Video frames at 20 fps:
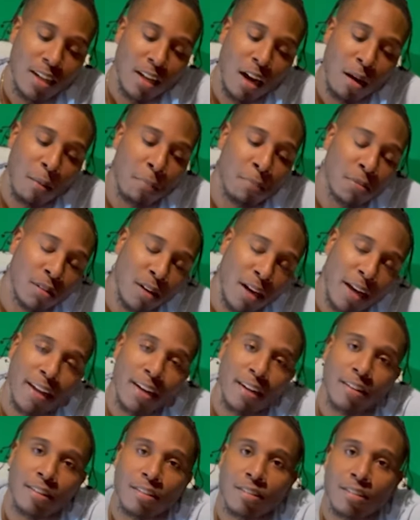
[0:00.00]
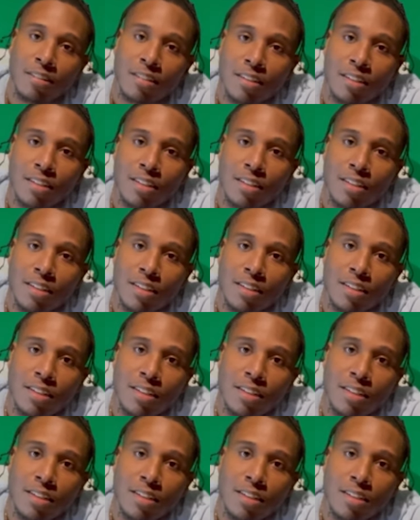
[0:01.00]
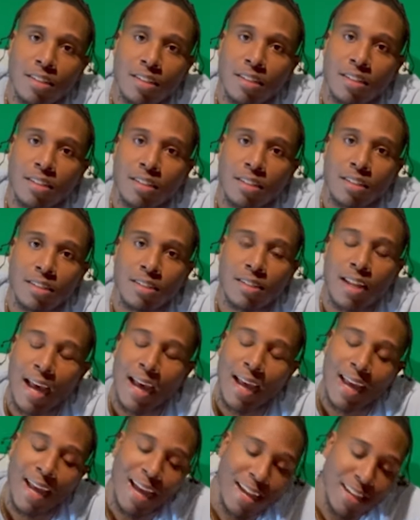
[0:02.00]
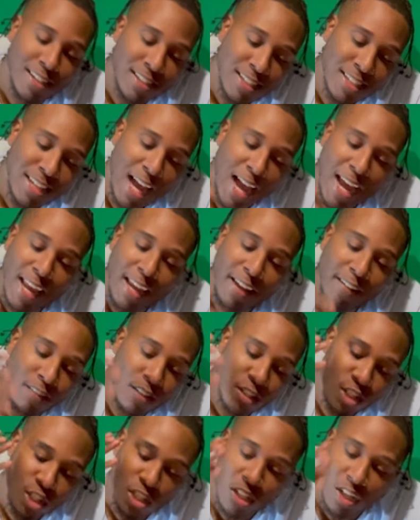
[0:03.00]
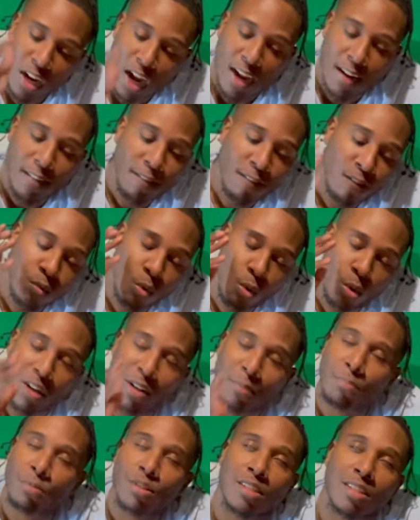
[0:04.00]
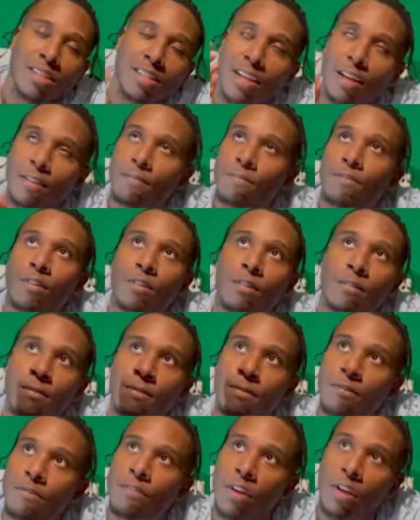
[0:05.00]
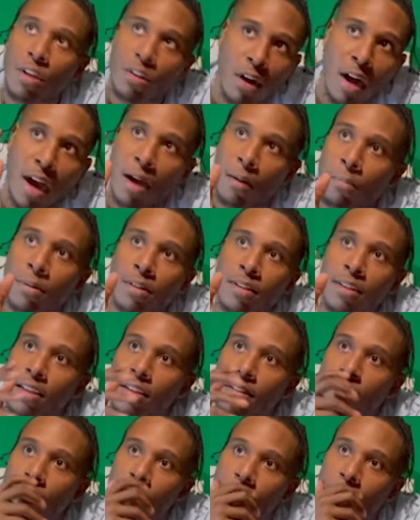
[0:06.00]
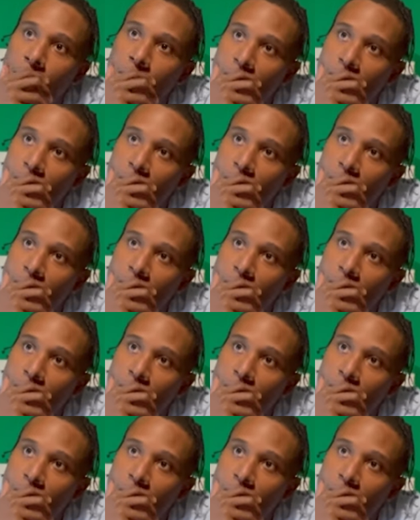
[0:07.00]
a player that has not even shot 40% from the field, I believe.